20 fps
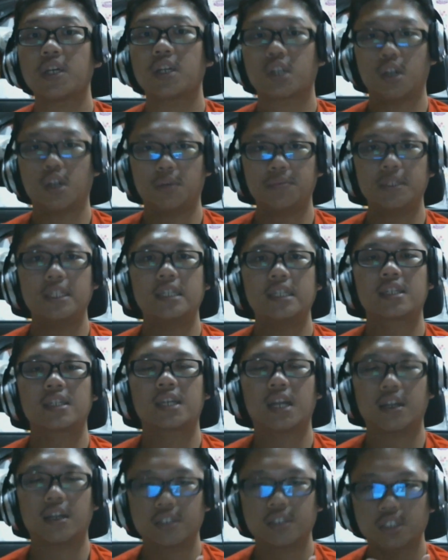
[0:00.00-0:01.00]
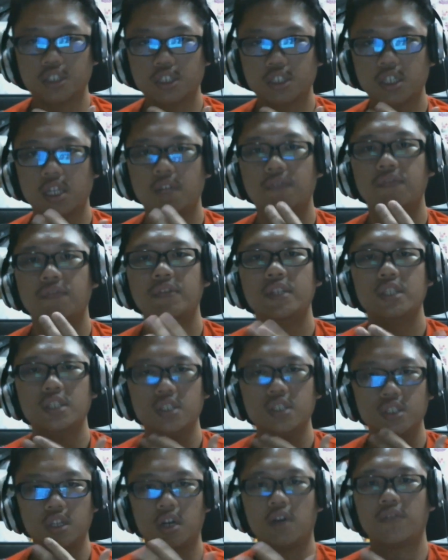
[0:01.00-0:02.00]
comedic character that
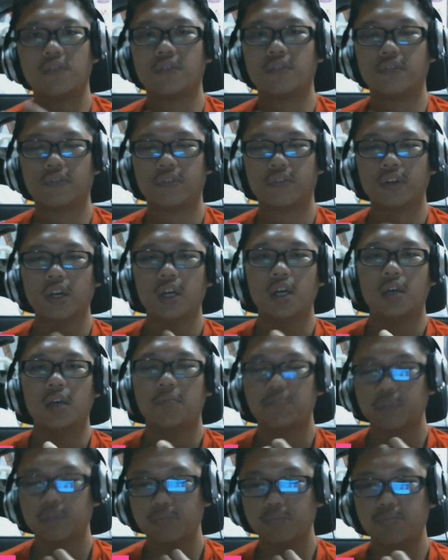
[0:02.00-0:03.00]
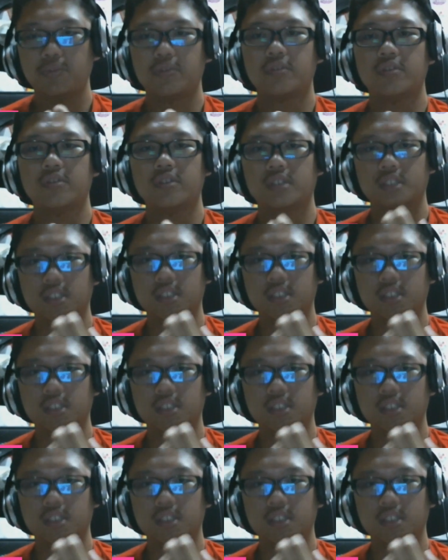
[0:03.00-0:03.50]
feeds off of people's,